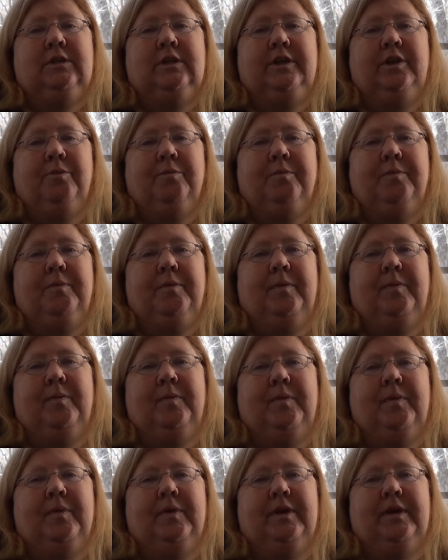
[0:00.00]
what's
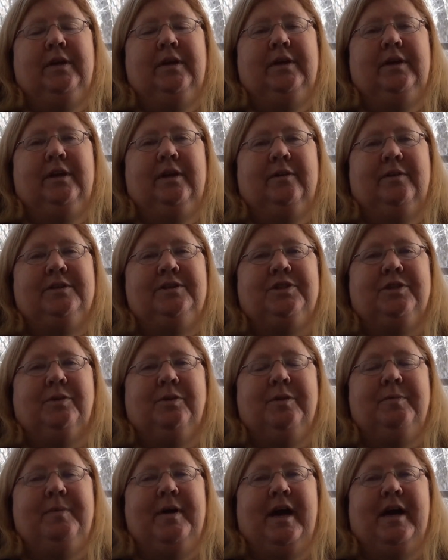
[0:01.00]
his last name? You know, it's
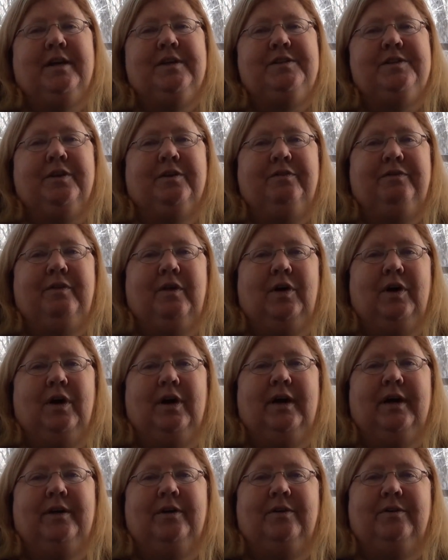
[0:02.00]
going back so
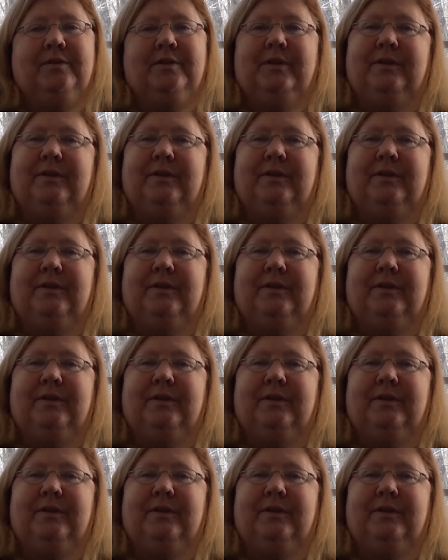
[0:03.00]
far. I don't.